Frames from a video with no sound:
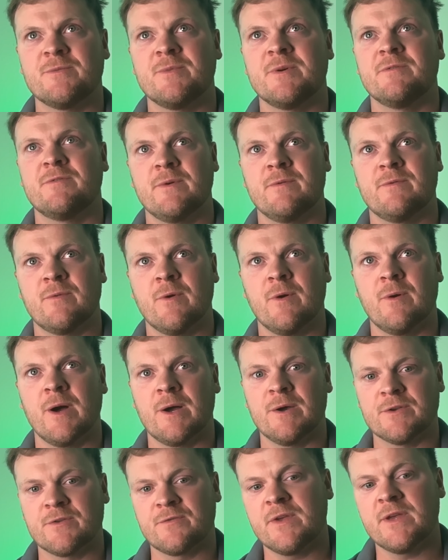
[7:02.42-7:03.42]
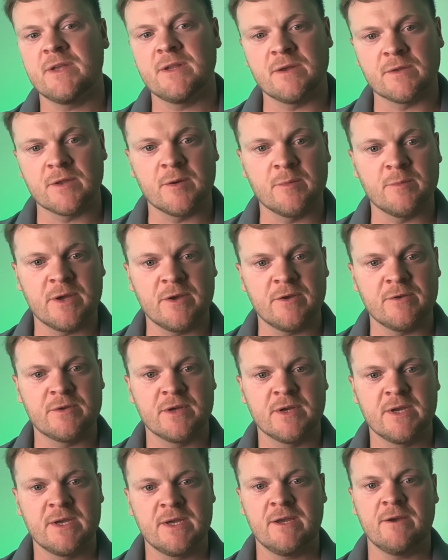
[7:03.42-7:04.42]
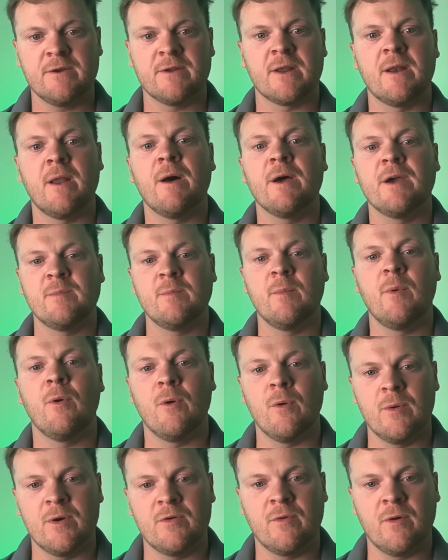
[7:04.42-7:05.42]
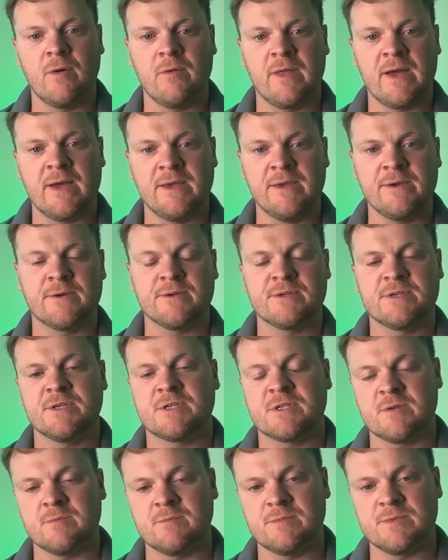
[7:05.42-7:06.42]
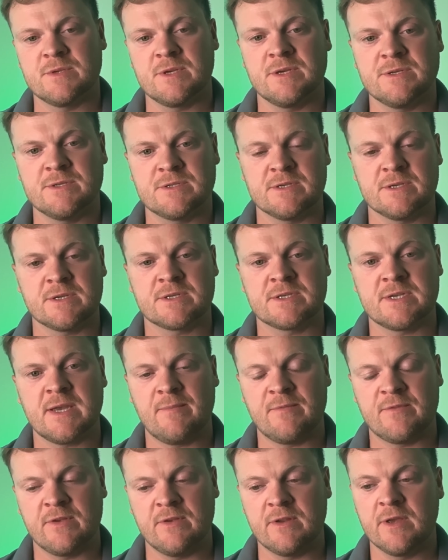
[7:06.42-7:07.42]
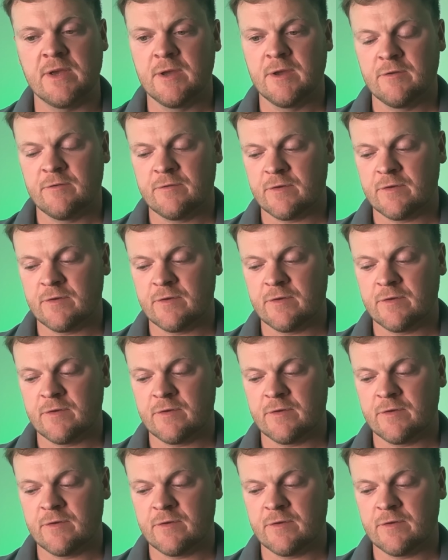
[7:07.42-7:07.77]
with what I was feeding them, it would align more with what that ecosystem has accepted